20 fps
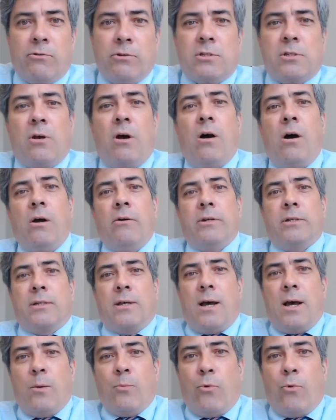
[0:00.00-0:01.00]
Chris Tarr
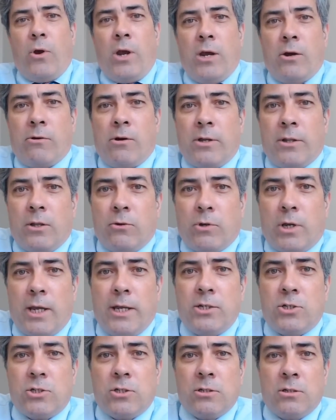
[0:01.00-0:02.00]
and Tom Ray are on
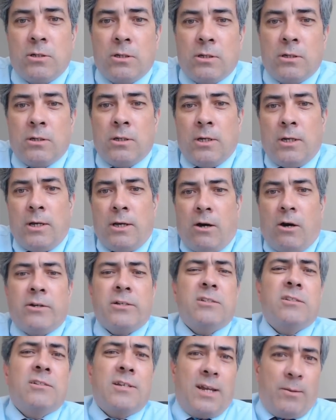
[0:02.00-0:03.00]
location, uh,
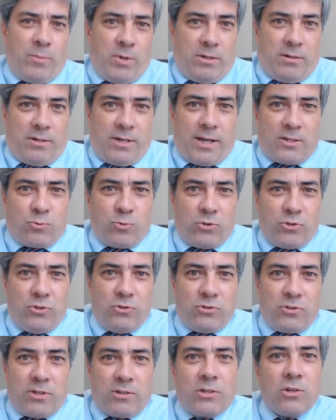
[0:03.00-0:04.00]
on assignment. I guess
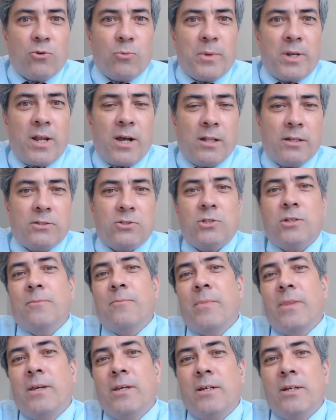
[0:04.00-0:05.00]
we'll use the terminology.